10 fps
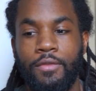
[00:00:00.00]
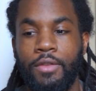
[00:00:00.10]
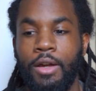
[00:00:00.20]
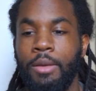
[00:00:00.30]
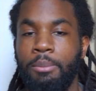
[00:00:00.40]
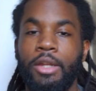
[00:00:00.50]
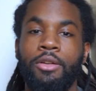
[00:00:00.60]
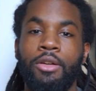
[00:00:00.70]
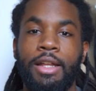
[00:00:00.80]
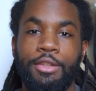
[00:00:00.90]
far
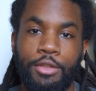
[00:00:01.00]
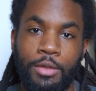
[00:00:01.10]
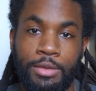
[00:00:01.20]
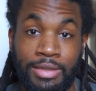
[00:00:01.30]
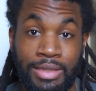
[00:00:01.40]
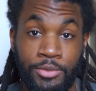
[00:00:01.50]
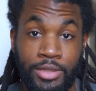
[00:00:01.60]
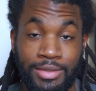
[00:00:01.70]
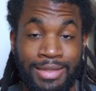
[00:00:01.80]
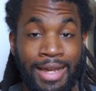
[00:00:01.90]
better at certain
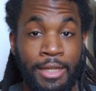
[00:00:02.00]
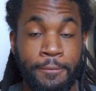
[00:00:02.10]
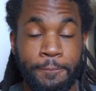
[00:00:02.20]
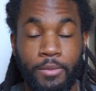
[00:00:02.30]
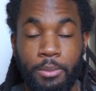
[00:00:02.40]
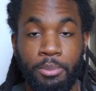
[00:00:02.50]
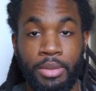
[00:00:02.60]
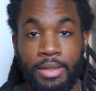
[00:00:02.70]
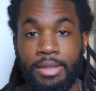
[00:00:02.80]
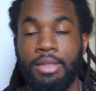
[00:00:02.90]
subjects than I.
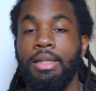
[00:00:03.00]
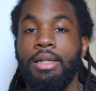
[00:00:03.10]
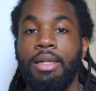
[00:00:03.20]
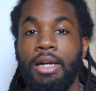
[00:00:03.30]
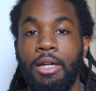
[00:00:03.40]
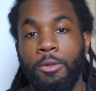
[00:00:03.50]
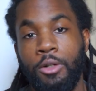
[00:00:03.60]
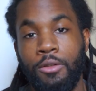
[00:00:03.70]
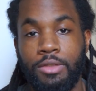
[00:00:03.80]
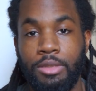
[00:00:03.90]
But I will
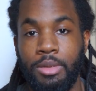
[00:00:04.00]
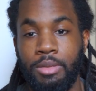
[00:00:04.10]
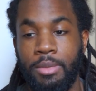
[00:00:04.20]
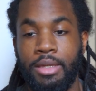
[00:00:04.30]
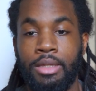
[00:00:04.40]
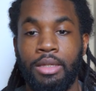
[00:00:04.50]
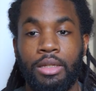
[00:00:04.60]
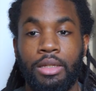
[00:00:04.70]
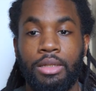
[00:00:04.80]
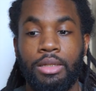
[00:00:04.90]
hopefully be making
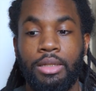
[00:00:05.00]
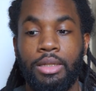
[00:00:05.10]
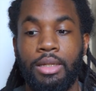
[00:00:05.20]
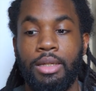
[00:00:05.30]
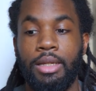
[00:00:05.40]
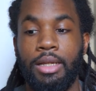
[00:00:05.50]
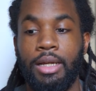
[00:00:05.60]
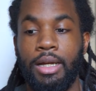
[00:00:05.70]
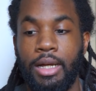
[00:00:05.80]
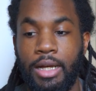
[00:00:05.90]

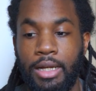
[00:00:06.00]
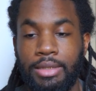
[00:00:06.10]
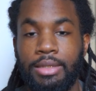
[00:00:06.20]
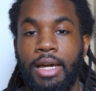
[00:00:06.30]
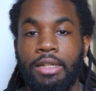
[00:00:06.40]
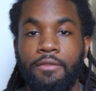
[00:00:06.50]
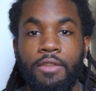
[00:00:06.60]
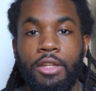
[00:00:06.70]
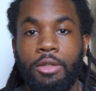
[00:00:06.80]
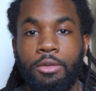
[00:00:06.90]
a lot of
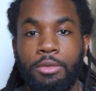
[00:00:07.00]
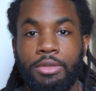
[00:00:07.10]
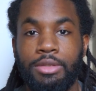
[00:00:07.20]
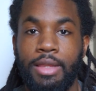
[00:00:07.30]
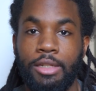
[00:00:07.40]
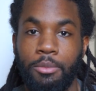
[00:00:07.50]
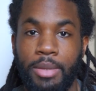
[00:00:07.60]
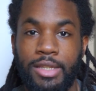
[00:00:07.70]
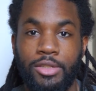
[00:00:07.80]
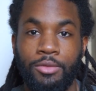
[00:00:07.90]
videos that are
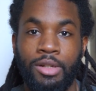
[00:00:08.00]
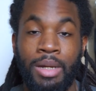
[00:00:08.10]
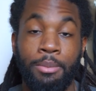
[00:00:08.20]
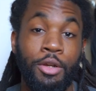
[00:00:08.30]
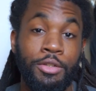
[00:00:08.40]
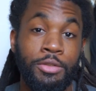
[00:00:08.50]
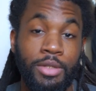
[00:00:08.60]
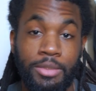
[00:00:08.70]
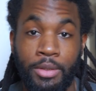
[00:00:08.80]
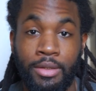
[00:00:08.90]
based around my personal
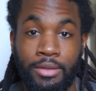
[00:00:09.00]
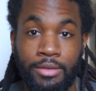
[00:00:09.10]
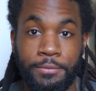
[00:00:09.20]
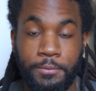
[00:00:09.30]
experience.